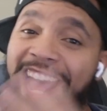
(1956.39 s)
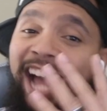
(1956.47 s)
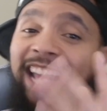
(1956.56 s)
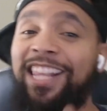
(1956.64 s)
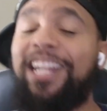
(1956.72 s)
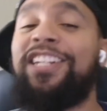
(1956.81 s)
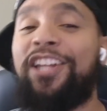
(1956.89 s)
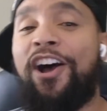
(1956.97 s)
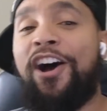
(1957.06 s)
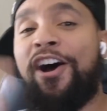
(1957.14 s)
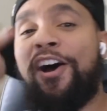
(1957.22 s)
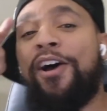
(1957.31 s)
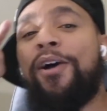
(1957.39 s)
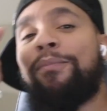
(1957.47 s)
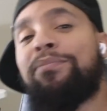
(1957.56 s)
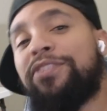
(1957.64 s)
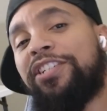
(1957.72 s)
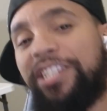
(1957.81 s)
I love y'all.
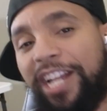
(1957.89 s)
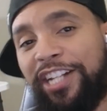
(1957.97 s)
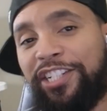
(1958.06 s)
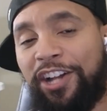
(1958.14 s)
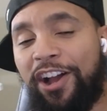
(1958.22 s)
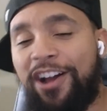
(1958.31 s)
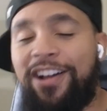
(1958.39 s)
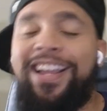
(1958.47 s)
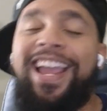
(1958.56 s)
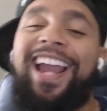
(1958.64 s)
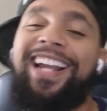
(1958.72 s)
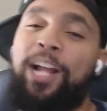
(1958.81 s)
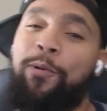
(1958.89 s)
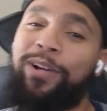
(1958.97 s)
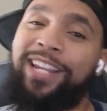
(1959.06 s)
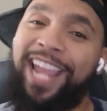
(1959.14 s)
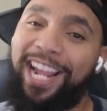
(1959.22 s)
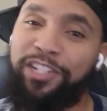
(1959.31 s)
Appreciate y'all. And I will
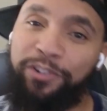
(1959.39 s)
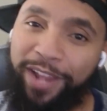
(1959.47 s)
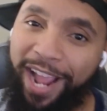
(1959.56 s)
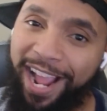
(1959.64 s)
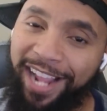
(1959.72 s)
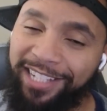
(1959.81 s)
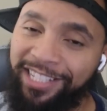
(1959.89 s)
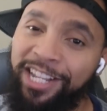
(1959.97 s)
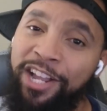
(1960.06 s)
catch you guys